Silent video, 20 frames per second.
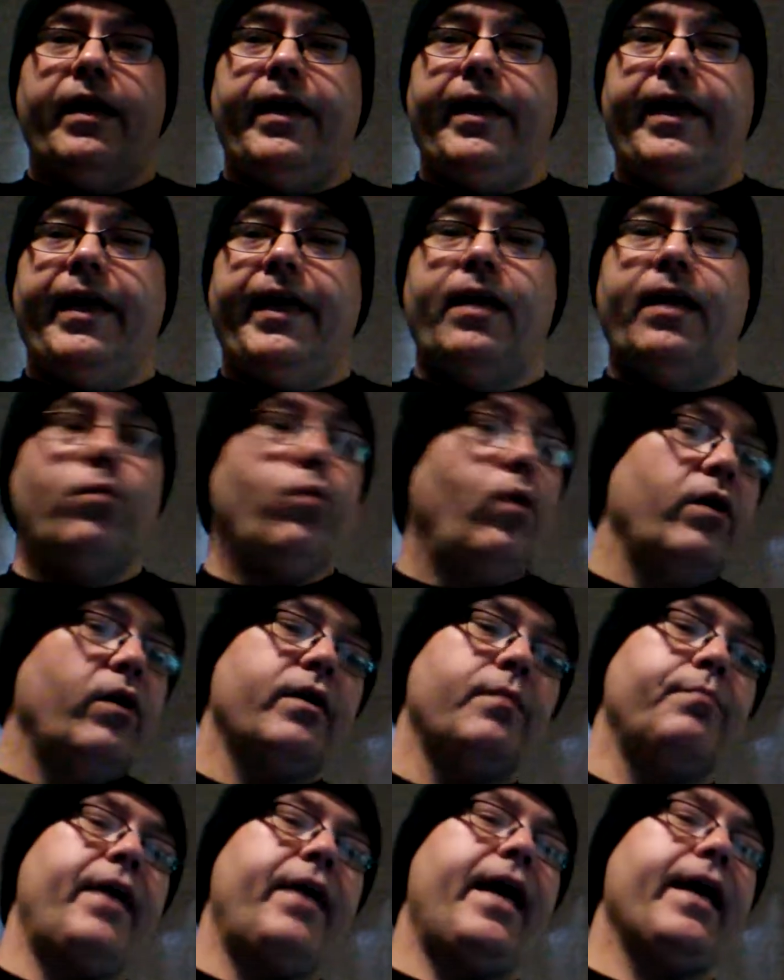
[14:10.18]
And
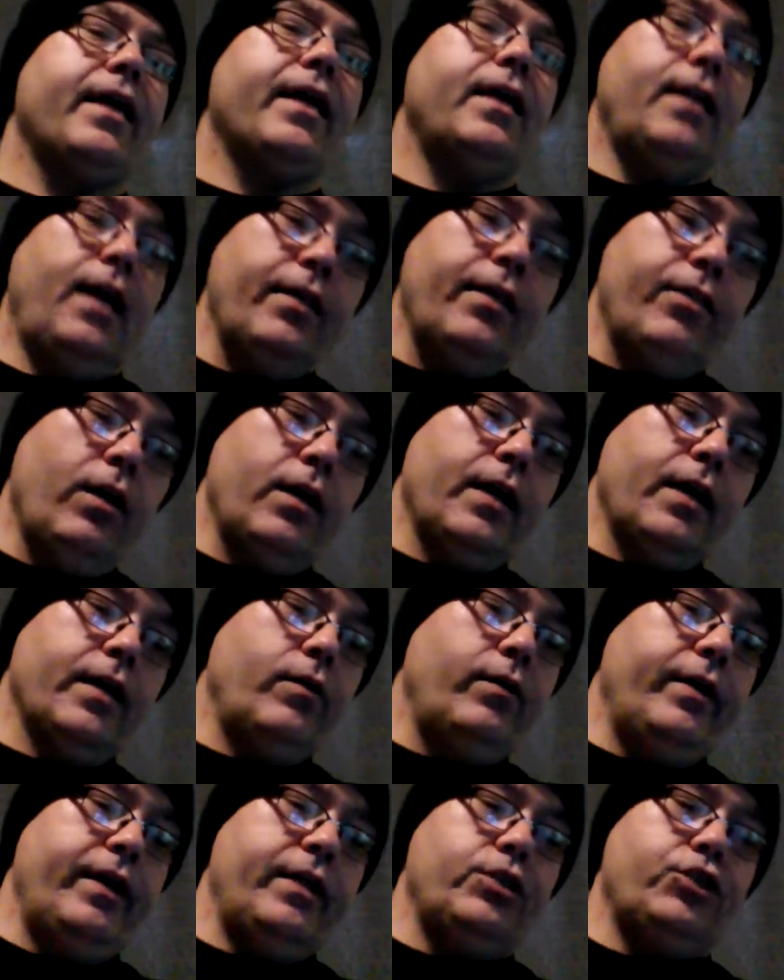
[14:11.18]
welcome back. And I thought I'd
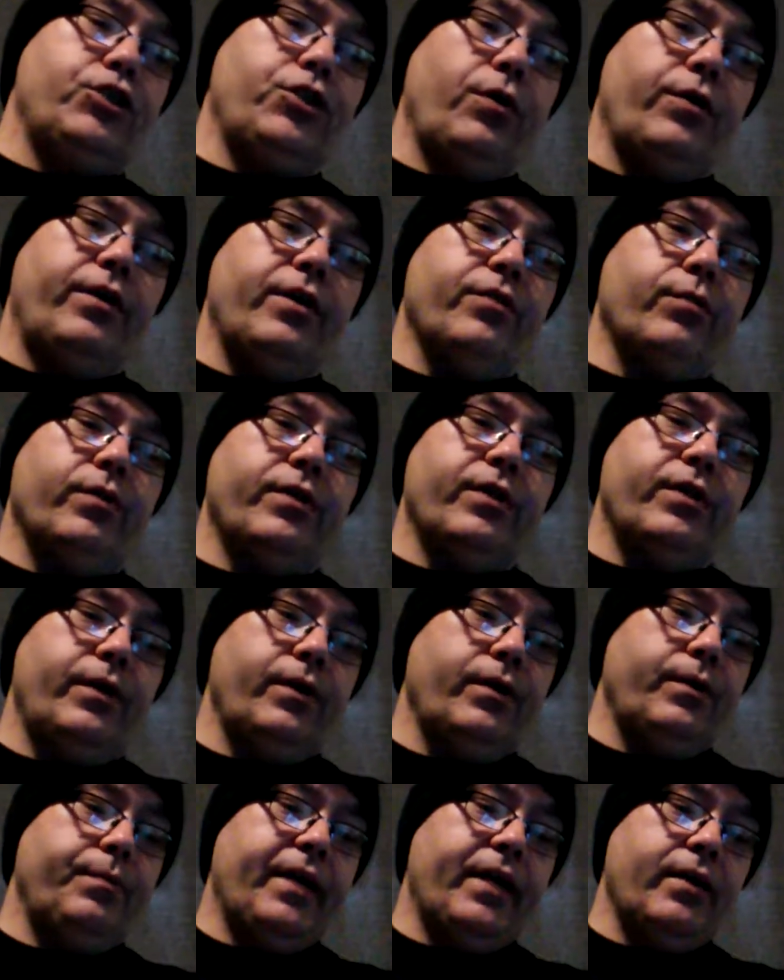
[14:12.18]
go ahead and show this one
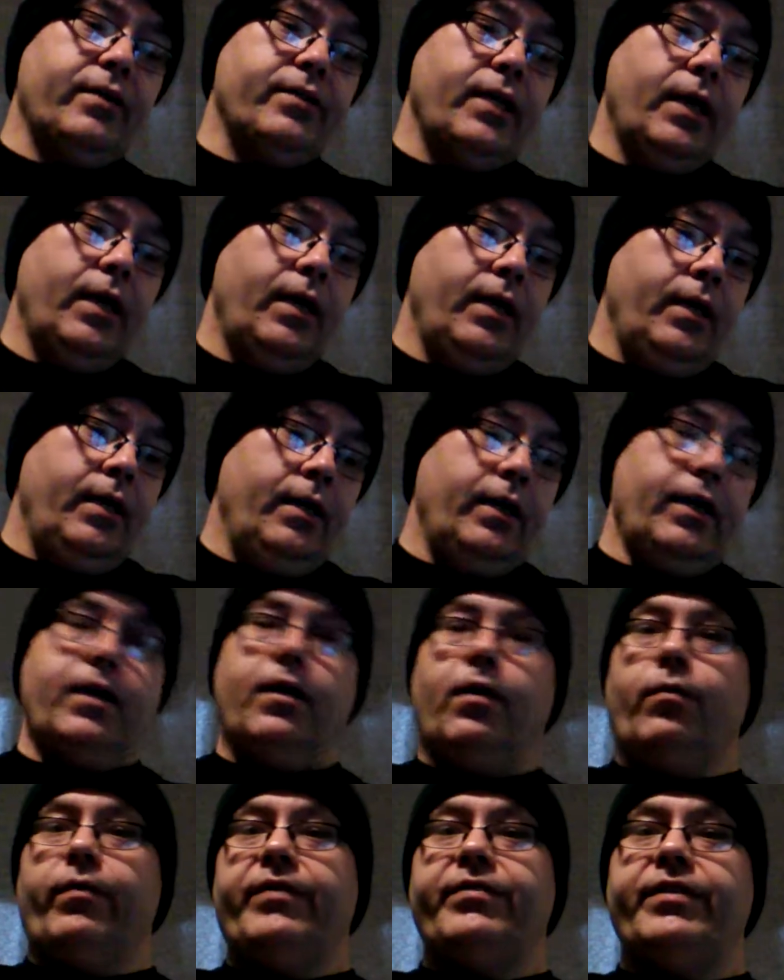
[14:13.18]
there because,
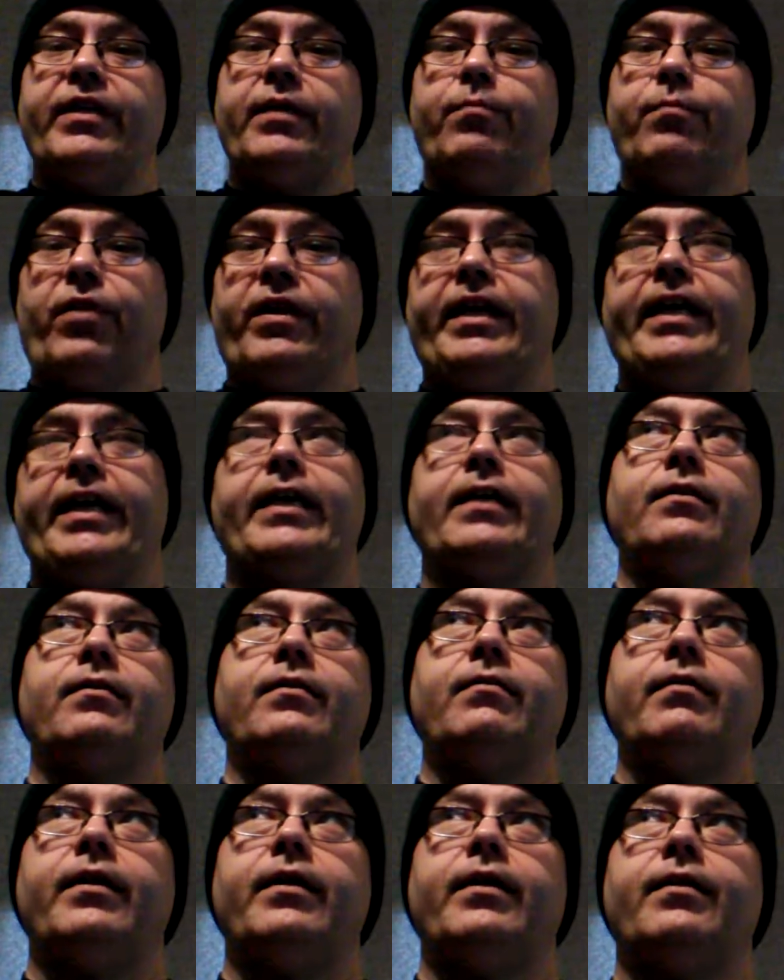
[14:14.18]
we've seen Brittany
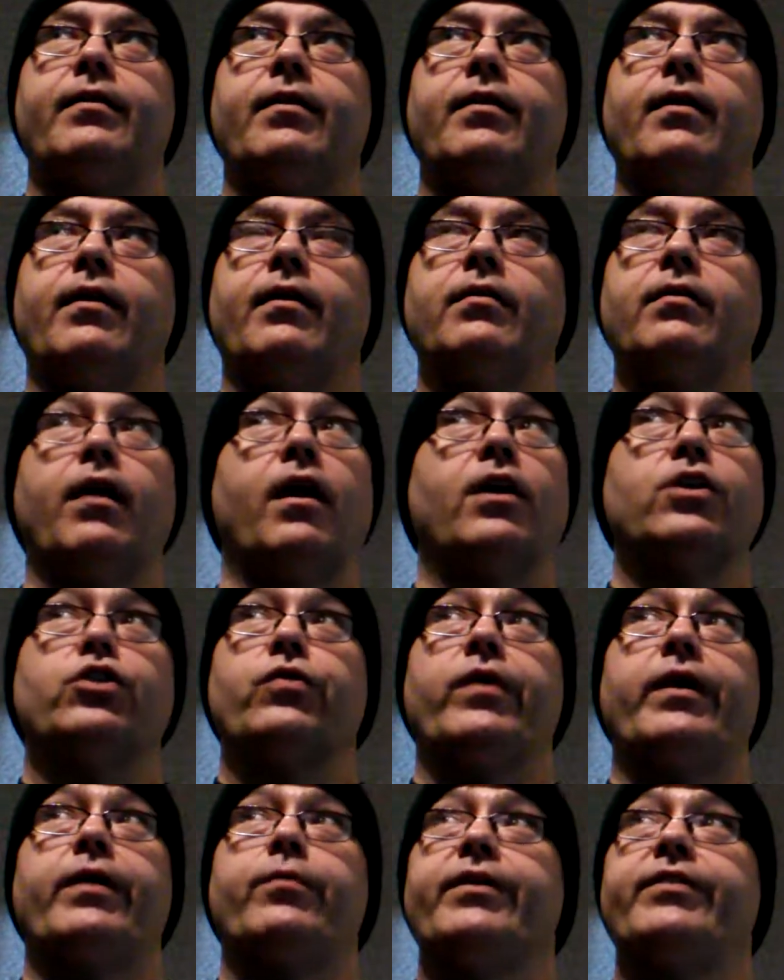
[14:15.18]
in
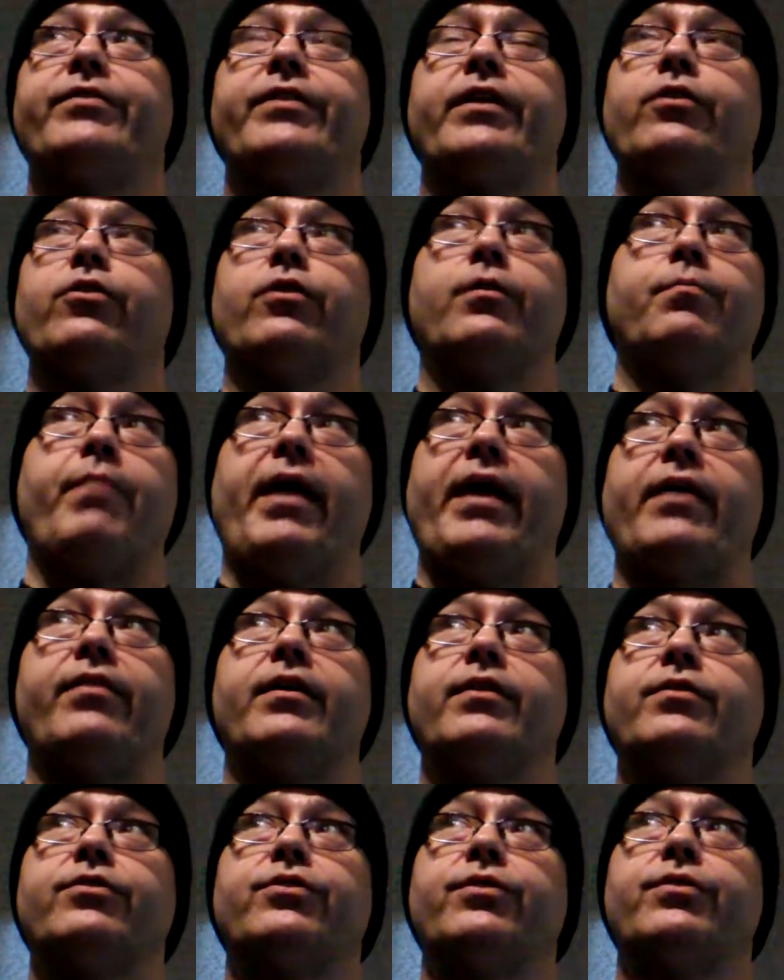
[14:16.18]
lingerie, we've seen her in
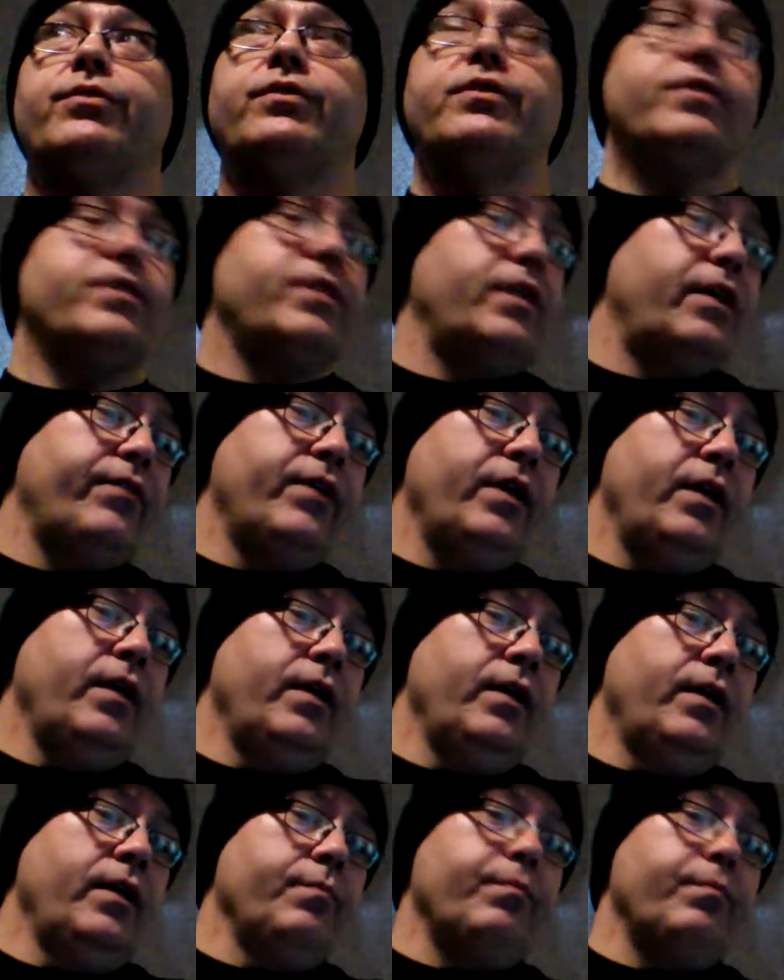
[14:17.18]
bathing suits and stuff,
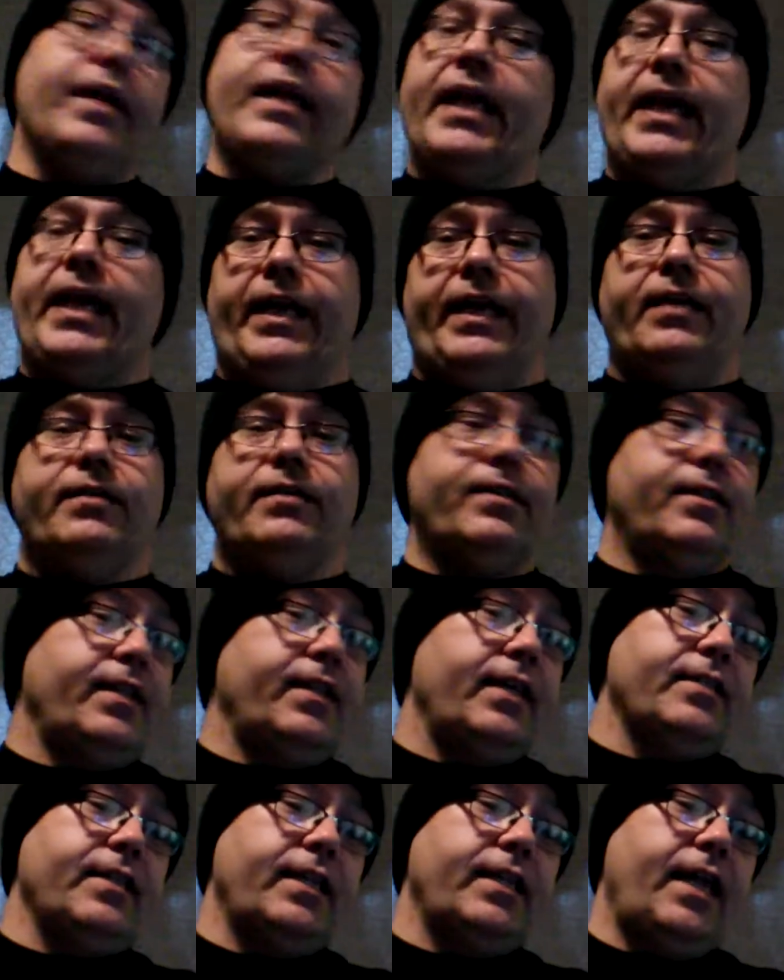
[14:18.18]
bikinis and
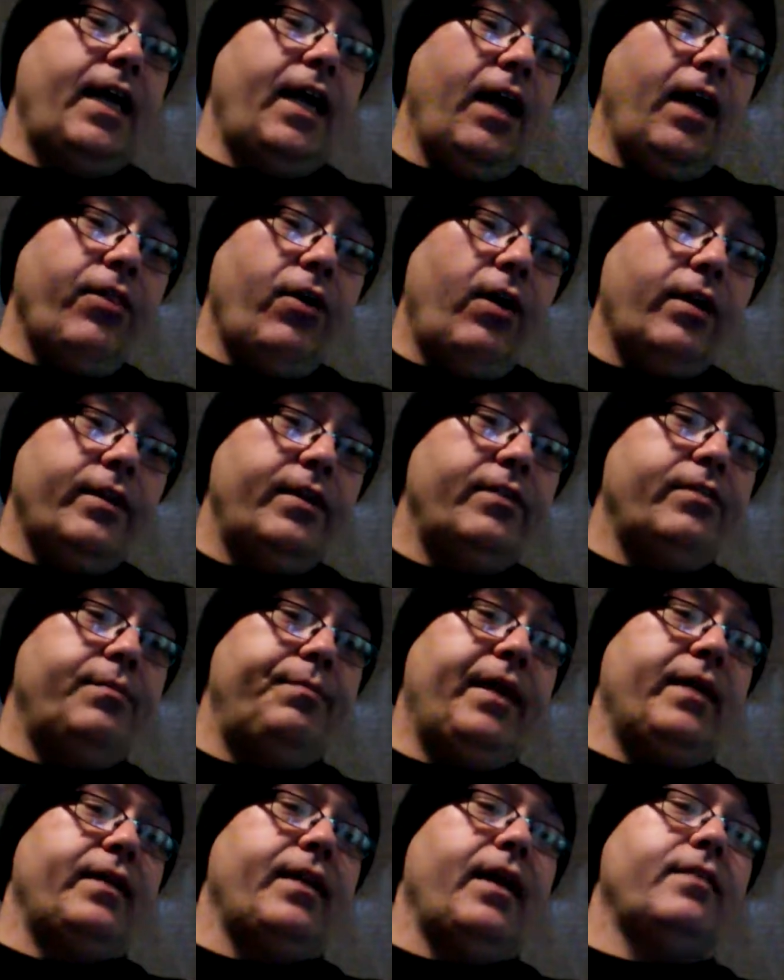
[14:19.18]
things like that. I thought this would
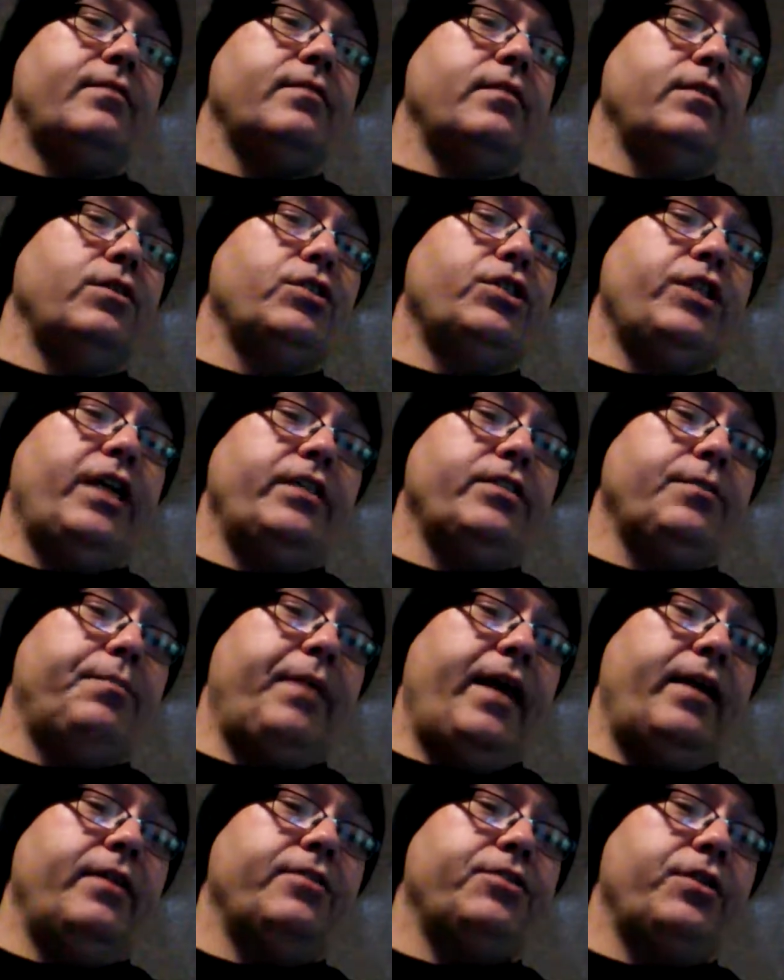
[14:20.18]
be a nice little change of
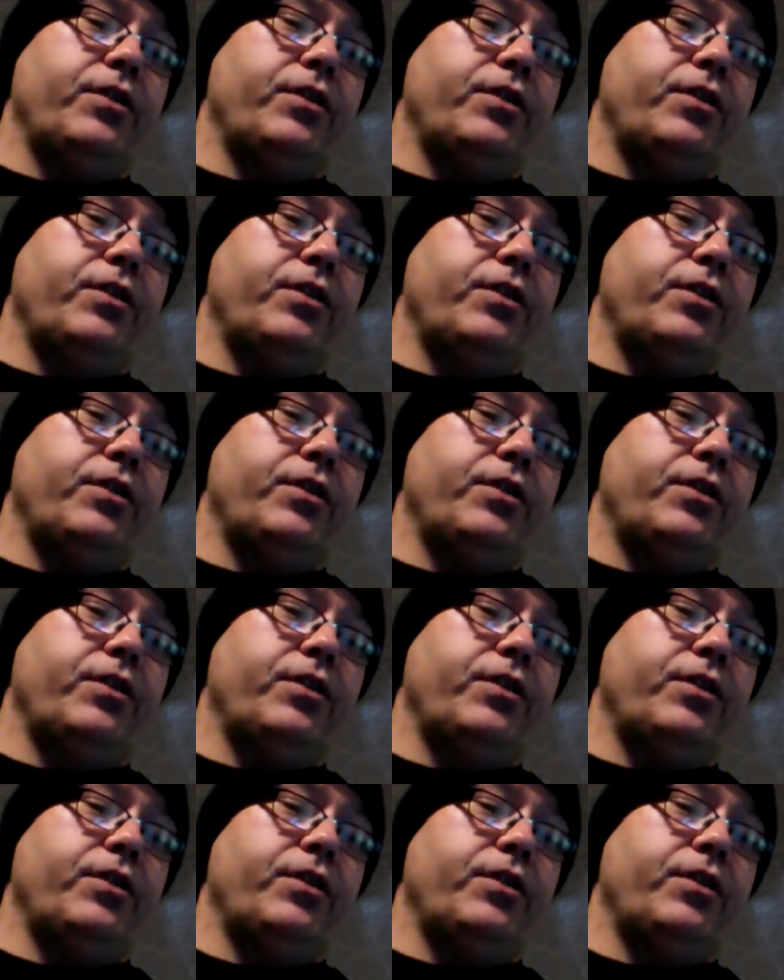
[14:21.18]
pace.